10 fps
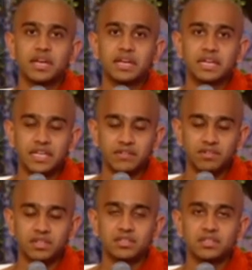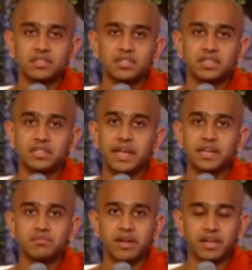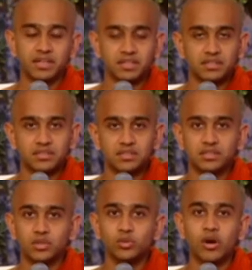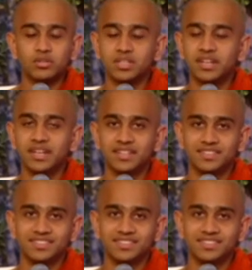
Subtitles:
he will gain merit throughout the day.